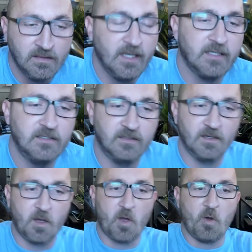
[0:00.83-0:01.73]
Hey,
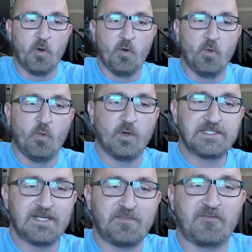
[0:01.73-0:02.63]

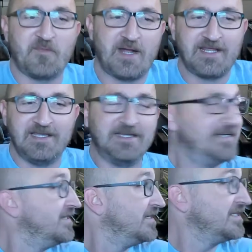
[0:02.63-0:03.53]
what's up, everybody?
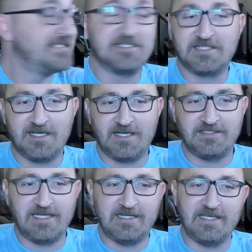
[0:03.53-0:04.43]
This is uh,
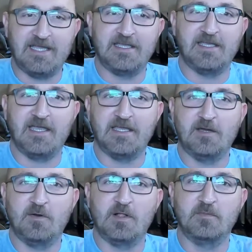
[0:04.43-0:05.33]
Danny, aka
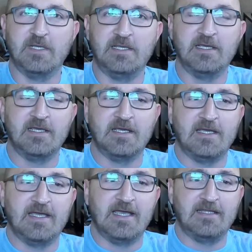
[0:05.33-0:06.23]
OLB,
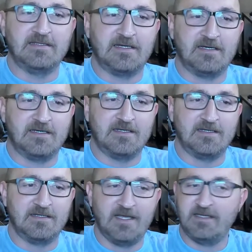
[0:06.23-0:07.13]
and uh,
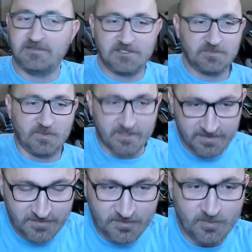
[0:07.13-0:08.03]
hey, just wanted
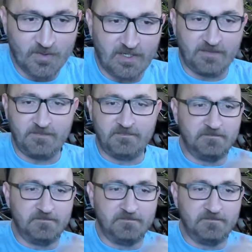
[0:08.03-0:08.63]
to um,